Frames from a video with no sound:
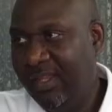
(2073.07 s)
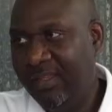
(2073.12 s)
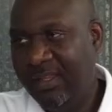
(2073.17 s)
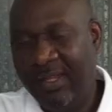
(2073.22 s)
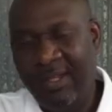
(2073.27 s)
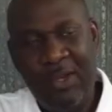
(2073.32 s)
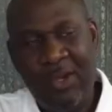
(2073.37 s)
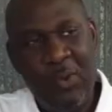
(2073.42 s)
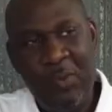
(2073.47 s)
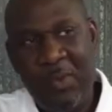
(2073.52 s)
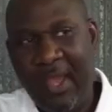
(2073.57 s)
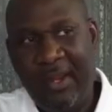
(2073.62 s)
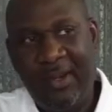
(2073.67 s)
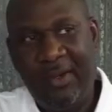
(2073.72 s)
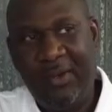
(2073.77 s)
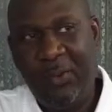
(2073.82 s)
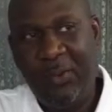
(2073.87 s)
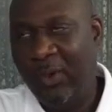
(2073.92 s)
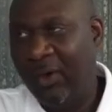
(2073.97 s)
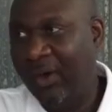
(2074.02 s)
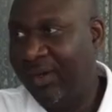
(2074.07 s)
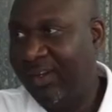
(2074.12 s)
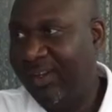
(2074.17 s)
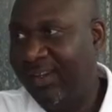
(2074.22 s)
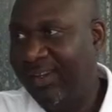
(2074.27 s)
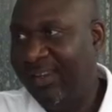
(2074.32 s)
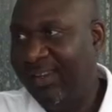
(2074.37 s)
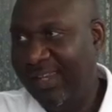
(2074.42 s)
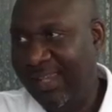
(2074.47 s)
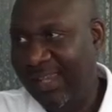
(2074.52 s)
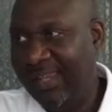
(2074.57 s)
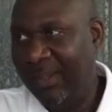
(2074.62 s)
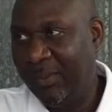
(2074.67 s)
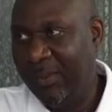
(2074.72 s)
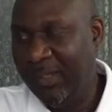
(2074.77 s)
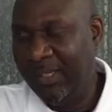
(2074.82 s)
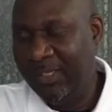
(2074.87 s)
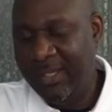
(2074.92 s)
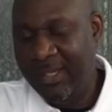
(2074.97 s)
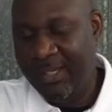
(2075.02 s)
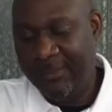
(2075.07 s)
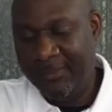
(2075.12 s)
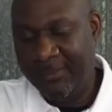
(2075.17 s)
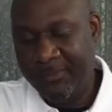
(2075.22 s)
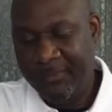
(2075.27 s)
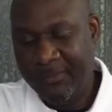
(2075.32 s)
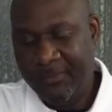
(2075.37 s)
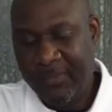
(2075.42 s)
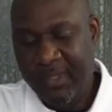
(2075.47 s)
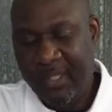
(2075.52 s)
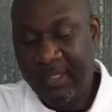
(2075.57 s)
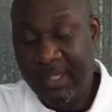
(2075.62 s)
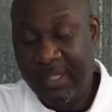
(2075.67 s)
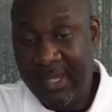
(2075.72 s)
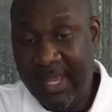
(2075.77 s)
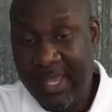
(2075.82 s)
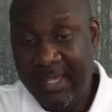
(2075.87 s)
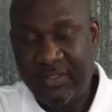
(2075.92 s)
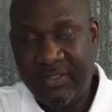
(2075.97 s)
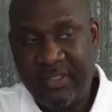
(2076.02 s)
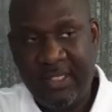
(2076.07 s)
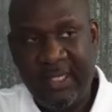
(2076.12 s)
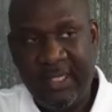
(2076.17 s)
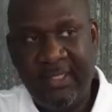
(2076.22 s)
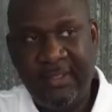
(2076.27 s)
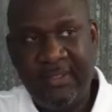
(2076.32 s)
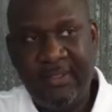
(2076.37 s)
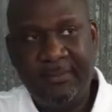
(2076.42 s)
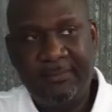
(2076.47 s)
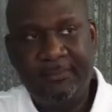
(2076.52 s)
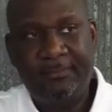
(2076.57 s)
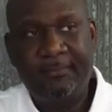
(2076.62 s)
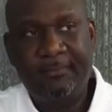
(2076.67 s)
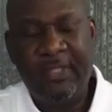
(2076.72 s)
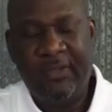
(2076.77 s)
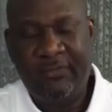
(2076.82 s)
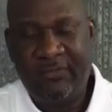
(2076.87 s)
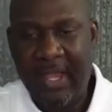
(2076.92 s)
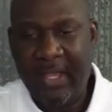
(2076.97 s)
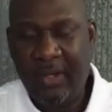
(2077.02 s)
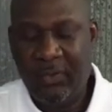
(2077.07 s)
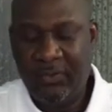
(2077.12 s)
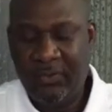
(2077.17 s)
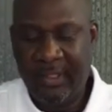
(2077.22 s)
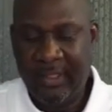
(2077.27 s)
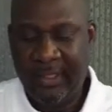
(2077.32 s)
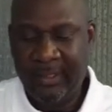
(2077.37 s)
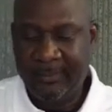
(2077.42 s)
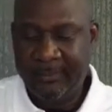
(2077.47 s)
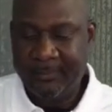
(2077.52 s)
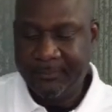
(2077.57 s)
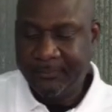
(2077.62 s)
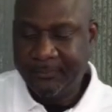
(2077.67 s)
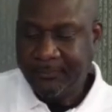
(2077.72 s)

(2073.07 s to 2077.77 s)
that no matter the work, it could be done. The next is the final thing